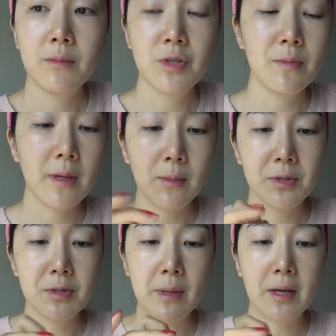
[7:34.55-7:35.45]
to be able
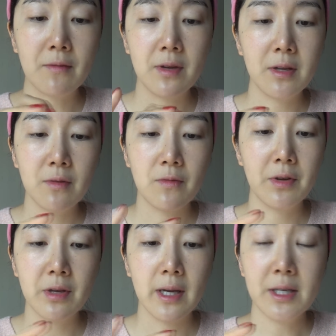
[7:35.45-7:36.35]
to make a video for
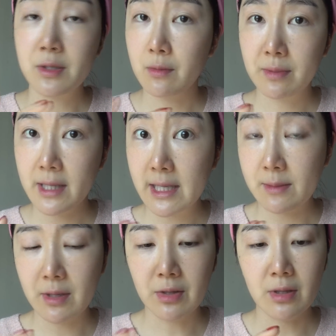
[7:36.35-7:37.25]
you guys, so please
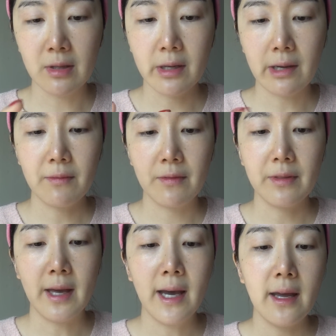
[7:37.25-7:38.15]
be on the lookout for
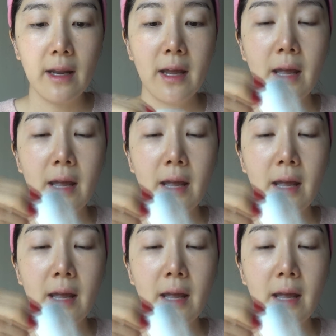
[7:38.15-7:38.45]
that.